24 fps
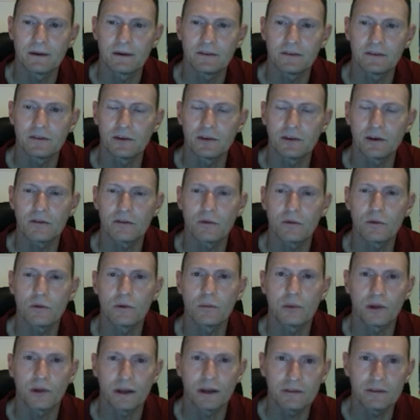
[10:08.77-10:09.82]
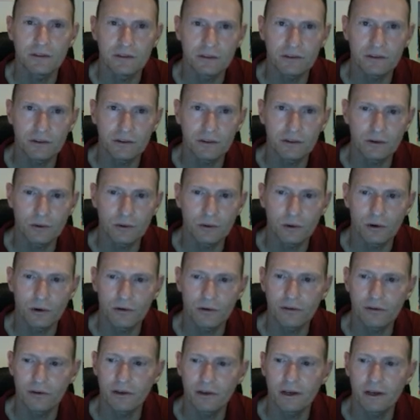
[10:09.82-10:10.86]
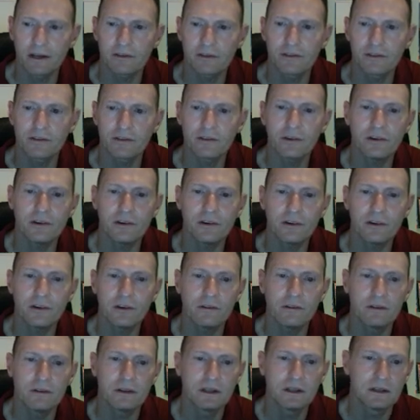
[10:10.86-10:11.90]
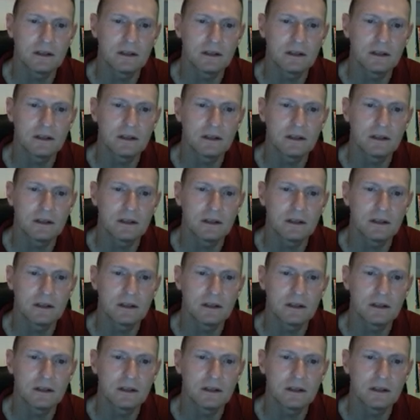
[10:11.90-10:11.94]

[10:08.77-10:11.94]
And so everyone places a new order for the next turn.